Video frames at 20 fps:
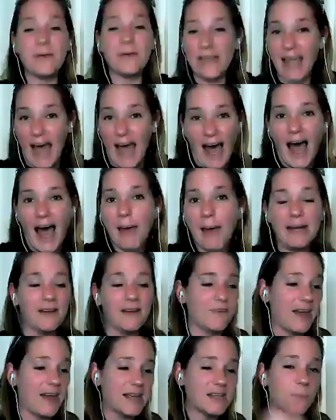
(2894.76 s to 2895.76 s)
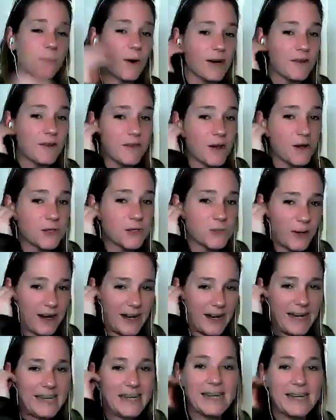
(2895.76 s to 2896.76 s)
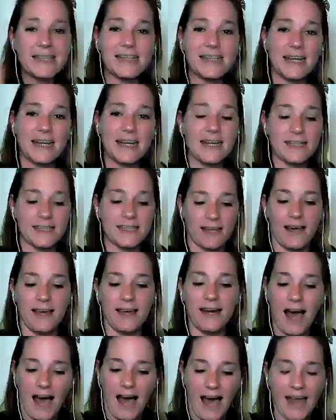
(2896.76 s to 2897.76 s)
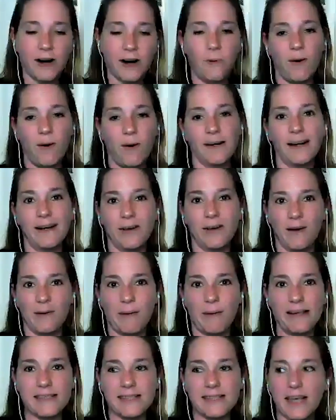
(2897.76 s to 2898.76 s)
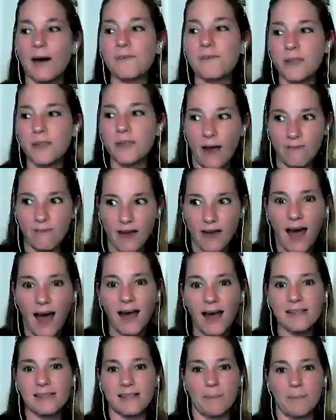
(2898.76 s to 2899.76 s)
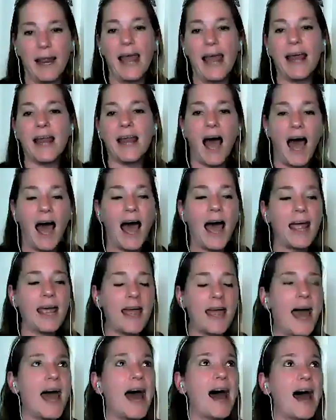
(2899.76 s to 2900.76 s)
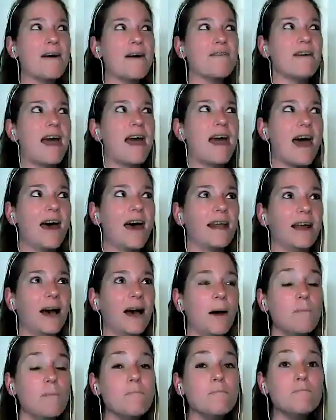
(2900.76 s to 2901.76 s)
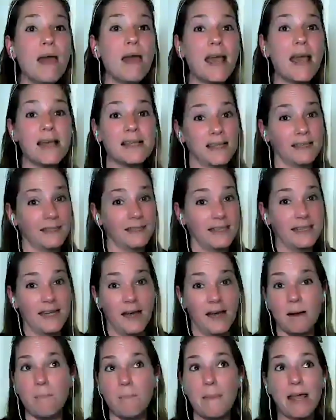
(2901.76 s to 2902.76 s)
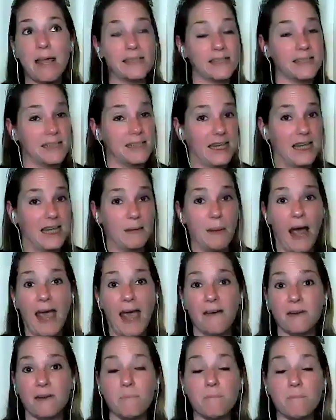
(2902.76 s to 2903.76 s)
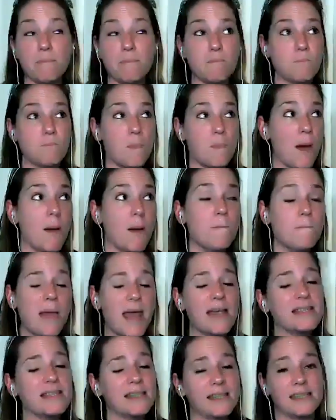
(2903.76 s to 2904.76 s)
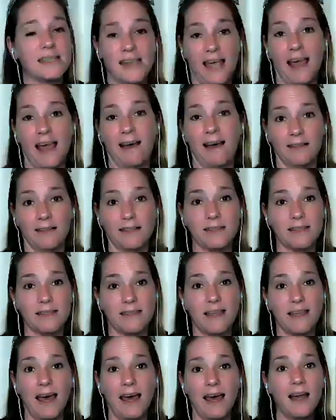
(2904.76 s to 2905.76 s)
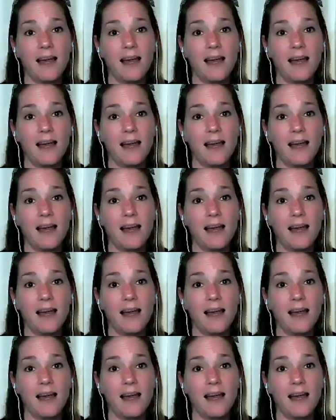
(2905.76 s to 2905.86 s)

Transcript: yeah, I mean, if it's one of those where it needs to get done, I don't want to do it myself. So I've got somebody, and I have an amazingly, an amazing team. I have an amazing talent that